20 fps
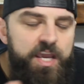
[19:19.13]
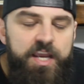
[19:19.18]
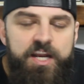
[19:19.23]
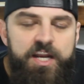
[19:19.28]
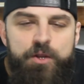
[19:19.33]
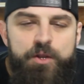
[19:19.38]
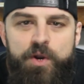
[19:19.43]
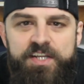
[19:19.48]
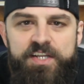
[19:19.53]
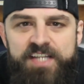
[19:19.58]

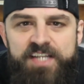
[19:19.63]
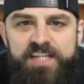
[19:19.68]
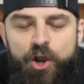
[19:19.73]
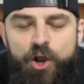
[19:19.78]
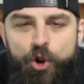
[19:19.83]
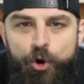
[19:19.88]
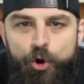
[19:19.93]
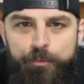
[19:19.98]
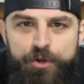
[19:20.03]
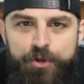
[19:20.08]
Anyways, I
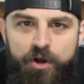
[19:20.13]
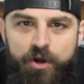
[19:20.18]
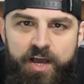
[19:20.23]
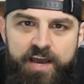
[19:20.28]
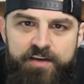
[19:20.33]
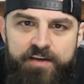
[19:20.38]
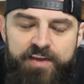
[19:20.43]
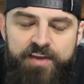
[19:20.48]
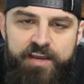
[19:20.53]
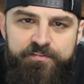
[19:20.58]
hope y'all
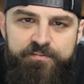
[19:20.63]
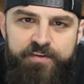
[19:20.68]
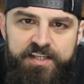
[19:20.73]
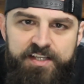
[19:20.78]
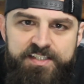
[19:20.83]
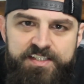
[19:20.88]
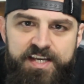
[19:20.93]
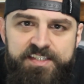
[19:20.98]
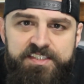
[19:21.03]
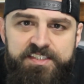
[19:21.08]
have a
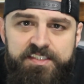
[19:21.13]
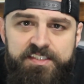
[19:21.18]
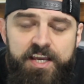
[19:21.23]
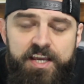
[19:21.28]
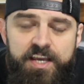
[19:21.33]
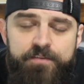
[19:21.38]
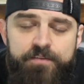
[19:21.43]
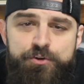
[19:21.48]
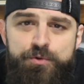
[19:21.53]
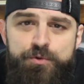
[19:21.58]
fantastic
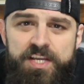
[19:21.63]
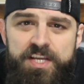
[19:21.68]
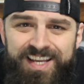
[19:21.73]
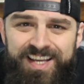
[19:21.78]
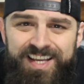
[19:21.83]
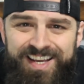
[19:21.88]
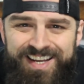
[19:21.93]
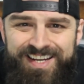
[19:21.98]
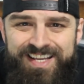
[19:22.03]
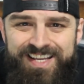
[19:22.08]
day. If you
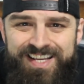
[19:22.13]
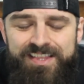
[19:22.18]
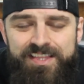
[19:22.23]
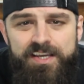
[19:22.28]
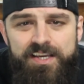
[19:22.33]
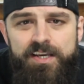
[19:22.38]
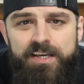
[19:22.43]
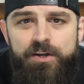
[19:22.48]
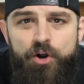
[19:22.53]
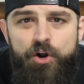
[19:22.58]
need
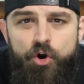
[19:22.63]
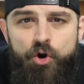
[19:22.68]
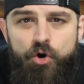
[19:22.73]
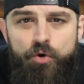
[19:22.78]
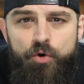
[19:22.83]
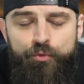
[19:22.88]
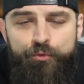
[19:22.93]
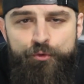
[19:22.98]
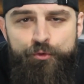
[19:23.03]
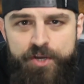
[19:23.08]
anything at
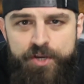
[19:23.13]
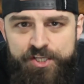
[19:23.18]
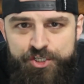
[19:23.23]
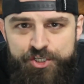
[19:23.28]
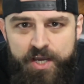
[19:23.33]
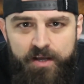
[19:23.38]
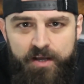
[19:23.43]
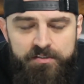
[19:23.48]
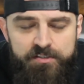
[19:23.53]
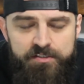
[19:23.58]
all,
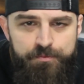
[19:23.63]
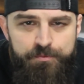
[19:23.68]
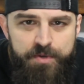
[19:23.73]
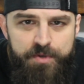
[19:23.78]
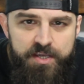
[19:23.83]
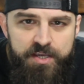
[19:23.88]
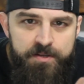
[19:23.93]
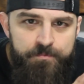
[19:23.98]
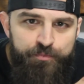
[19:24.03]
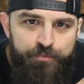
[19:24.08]
reach out to
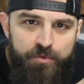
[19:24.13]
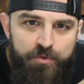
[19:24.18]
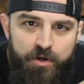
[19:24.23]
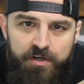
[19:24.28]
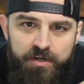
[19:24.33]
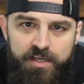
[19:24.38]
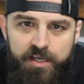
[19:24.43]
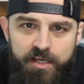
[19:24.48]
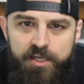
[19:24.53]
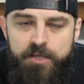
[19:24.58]
me
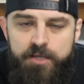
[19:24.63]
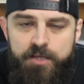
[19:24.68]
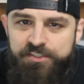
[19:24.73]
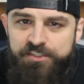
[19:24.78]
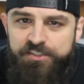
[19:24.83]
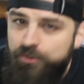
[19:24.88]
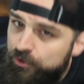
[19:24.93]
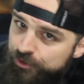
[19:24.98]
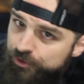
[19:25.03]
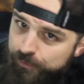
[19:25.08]
on any of my
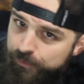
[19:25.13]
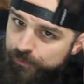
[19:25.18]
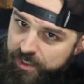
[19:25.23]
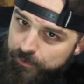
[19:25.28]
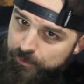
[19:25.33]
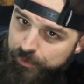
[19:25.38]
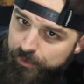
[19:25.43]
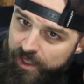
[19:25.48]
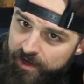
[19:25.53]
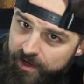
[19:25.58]
social
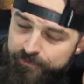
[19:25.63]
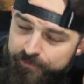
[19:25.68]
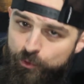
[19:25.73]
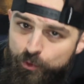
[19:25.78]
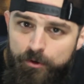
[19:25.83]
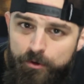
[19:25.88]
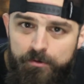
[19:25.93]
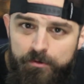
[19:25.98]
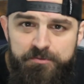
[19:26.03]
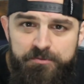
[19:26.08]
media
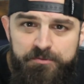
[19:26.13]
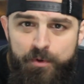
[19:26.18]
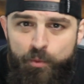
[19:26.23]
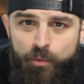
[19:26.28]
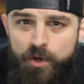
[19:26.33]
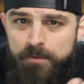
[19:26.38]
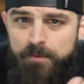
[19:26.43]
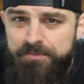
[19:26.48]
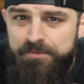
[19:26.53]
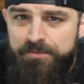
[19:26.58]
platforms, my
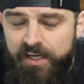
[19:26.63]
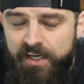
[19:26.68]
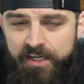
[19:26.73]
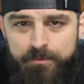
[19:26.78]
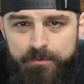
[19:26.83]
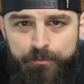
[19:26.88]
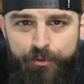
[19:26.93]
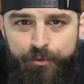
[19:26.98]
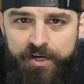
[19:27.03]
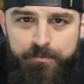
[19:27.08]

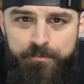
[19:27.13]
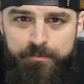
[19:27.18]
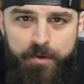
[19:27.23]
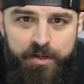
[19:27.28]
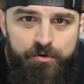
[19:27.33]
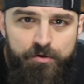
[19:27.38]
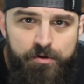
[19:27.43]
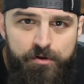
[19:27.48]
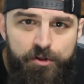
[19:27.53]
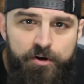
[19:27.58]
website,
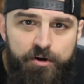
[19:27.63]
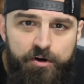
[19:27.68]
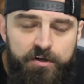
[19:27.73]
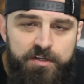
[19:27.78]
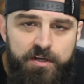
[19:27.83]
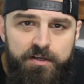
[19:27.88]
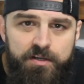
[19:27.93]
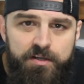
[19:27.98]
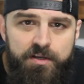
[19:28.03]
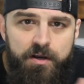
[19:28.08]

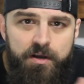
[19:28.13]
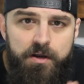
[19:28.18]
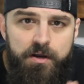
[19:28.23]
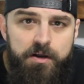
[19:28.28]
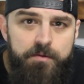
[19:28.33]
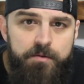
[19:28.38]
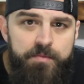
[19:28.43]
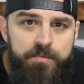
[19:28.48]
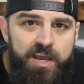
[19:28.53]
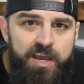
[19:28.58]

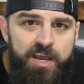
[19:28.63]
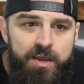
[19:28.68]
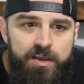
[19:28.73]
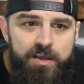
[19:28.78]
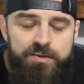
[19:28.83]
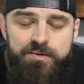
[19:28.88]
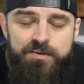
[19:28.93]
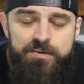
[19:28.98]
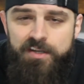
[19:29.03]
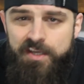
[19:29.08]
brandonmichaelclark.com.
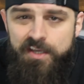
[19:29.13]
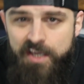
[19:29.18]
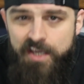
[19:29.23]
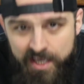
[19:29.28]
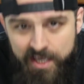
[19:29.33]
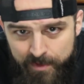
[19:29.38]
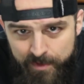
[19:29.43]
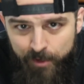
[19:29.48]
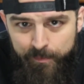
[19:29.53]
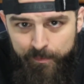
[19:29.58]
You could
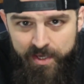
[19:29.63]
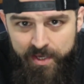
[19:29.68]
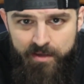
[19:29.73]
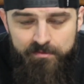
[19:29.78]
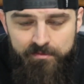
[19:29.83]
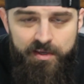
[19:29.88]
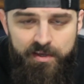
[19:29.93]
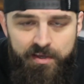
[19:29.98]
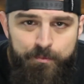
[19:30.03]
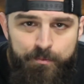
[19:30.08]
email
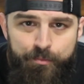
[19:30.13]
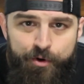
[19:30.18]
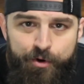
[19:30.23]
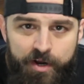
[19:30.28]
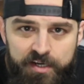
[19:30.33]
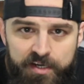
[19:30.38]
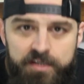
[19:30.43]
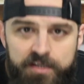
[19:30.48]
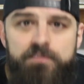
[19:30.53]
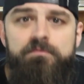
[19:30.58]
me at
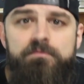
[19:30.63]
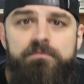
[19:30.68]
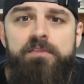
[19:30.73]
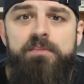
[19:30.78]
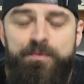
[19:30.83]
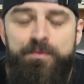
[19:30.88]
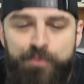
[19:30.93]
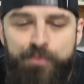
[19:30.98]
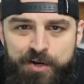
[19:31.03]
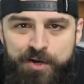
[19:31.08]

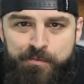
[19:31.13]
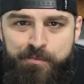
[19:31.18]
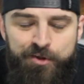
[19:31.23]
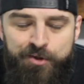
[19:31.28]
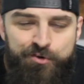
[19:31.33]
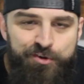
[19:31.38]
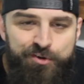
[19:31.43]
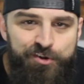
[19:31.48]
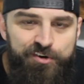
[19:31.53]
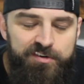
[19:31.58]

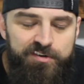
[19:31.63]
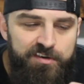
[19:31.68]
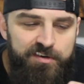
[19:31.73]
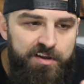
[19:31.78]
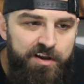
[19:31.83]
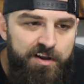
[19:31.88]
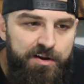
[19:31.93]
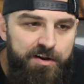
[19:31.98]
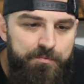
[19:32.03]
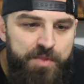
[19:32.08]

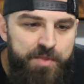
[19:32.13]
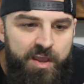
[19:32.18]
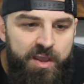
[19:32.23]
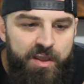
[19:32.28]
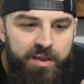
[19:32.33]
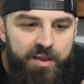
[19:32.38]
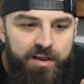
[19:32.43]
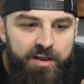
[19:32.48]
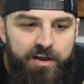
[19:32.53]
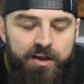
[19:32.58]
brandonmichaelclark.com,
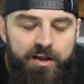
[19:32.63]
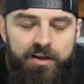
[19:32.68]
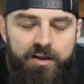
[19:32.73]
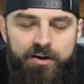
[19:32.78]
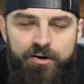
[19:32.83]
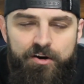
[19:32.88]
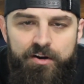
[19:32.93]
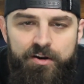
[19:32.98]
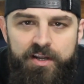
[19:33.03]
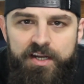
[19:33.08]

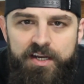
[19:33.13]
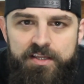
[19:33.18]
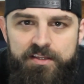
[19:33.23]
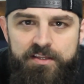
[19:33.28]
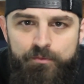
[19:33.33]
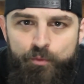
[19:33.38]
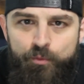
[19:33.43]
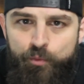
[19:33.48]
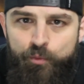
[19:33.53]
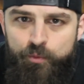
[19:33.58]
or
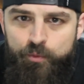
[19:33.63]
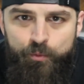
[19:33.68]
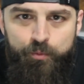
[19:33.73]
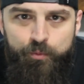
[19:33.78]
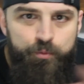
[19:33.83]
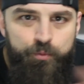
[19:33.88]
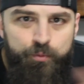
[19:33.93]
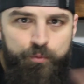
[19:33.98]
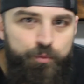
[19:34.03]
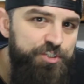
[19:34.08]

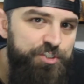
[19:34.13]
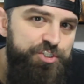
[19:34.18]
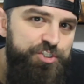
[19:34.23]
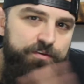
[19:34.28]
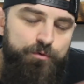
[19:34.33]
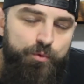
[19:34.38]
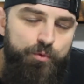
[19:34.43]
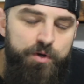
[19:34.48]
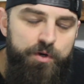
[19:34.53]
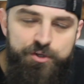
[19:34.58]

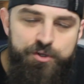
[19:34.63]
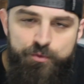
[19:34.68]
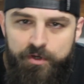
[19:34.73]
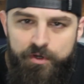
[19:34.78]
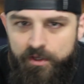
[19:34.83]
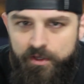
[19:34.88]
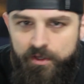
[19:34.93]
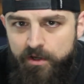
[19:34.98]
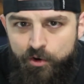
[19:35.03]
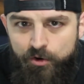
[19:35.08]
whichever way you want
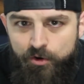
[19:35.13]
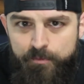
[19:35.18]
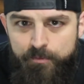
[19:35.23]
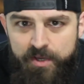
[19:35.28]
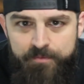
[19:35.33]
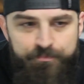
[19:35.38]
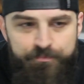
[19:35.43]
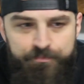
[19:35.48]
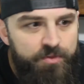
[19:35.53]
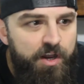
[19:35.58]
to get a hold of
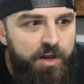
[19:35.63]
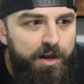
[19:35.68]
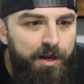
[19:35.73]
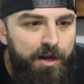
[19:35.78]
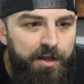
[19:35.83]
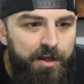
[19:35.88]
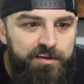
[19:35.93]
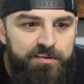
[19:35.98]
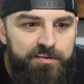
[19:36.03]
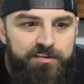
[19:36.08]
me.
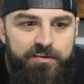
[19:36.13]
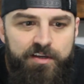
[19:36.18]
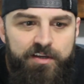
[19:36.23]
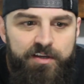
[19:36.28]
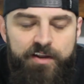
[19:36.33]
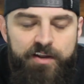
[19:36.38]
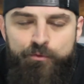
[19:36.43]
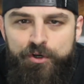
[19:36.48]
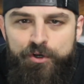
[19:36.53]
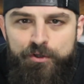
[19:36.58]

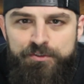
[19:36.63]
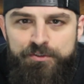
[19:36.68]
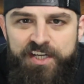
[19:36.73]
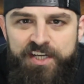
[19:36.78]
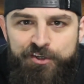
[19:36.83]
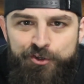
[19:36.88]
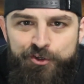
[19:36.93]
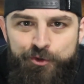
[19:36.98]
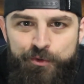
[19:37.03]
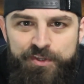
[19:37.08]
Everyone knows
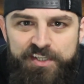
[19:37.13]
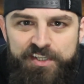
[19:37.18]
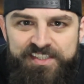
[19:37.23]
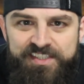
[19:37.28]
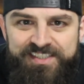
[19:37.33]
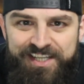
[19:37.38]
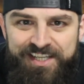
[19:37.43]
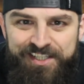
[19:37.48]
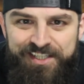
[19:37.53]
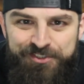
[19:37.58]
how to do it
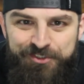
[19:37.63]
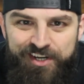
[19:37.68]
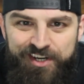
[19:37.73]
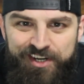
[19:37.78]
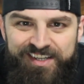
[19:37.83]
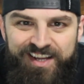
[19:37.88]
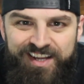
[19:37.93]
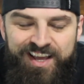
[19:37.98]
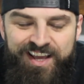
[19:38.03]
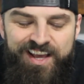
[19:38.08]
these days,
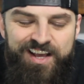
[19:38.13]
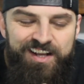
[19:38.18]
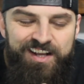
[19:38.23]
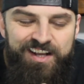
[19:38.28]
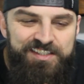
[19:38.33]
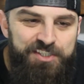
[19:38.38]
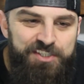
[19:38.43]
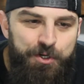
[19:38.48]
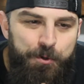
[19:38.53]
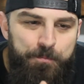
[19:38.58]
right?
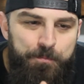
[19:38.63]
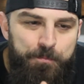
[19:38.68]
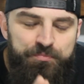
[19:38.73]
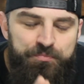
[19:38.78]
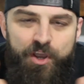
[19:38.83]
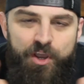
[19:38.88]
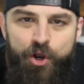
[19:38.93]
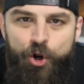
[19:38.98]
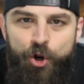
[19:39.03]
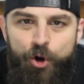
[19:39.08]
So,
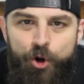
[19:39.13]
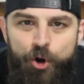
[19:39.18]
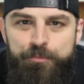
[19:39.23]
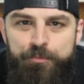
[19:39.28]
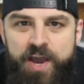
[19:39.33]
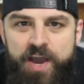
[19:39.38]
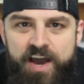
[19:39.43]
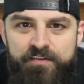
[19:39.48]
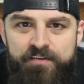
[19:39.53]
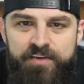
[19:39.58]
hope
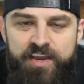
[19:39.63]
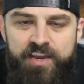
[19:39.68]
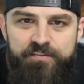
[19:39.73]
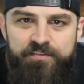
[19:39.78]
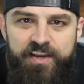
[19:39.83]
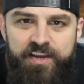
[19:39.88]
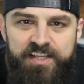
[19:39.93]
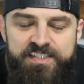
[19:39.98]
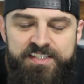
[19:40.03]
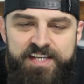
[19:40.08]
you have a
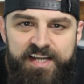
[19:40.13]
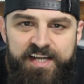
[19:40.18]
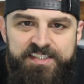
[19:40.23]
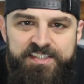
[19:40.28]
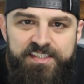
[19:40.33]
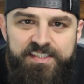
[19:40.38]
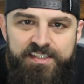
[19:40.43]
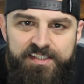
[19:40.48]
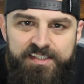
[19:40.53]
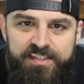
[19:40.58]

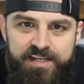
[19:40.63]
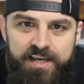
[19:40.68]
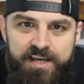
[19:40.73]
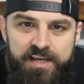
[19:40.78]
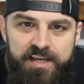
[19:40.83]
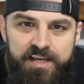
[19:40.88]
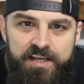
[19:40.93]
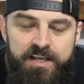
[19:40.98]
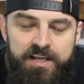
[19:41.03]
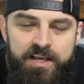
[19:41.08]
fantastic
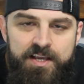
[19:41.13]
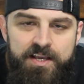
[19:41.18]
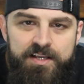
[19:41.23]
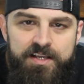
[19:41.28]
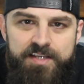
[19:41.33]
day.